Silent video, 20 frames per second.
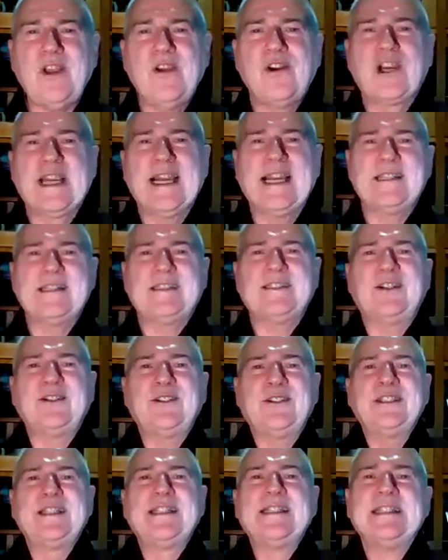Okay,
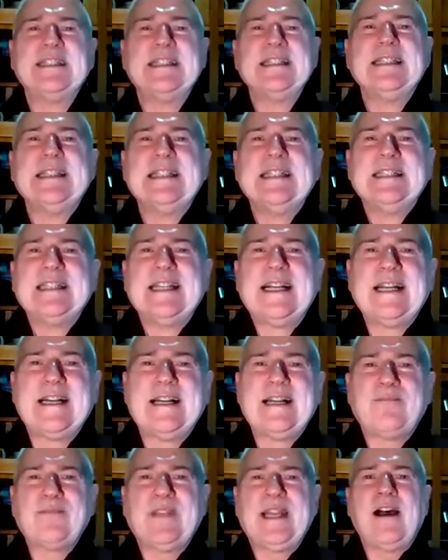so
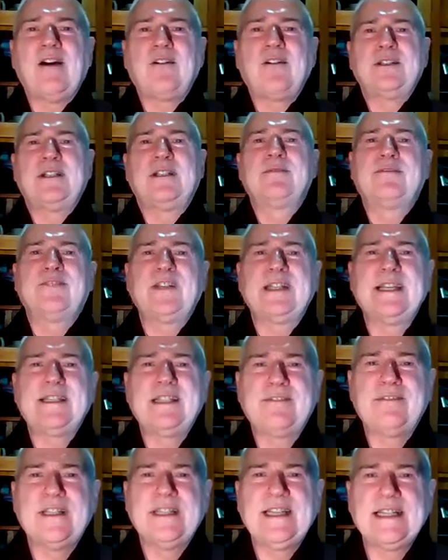now forget
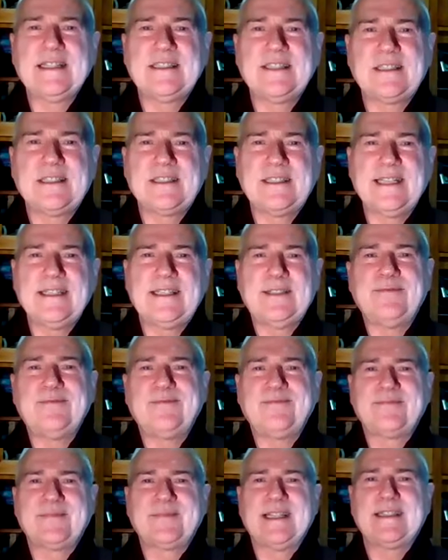everything I just said,
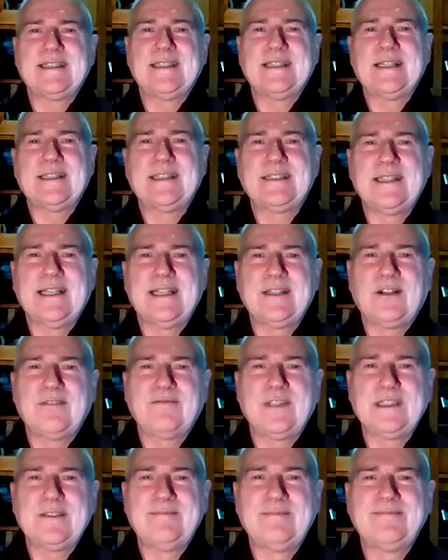as I say
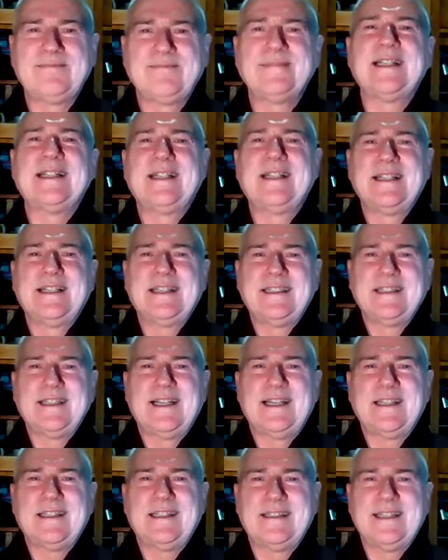often,
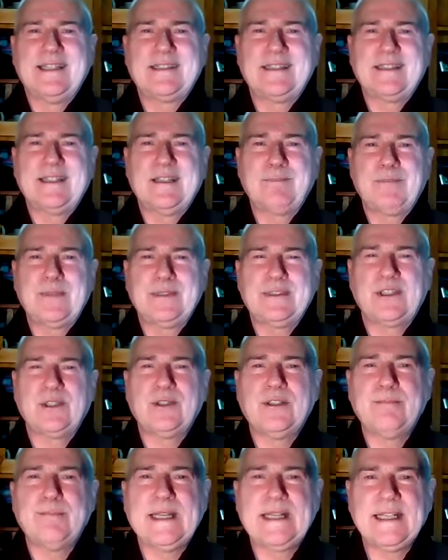and let's get
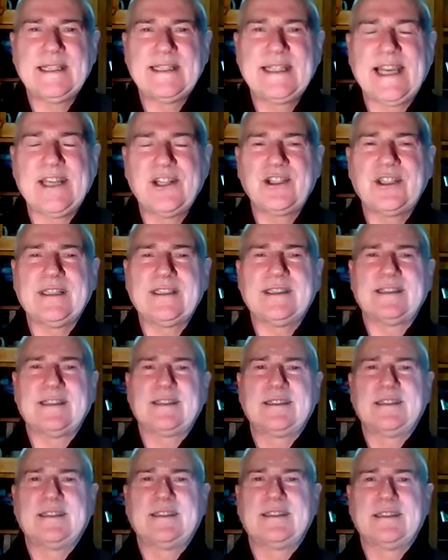to the
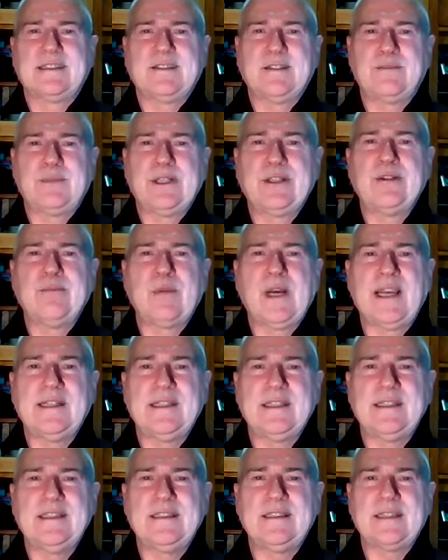meditations. So bring your
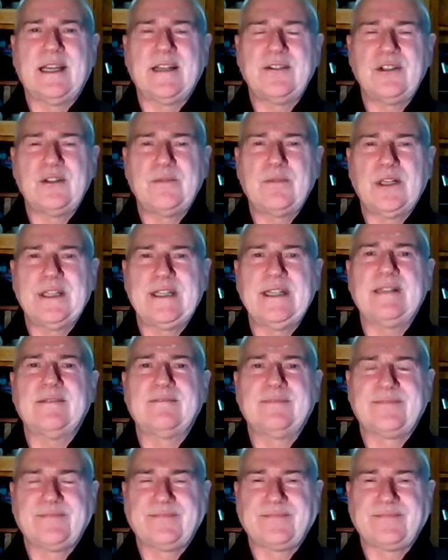mind inside your body.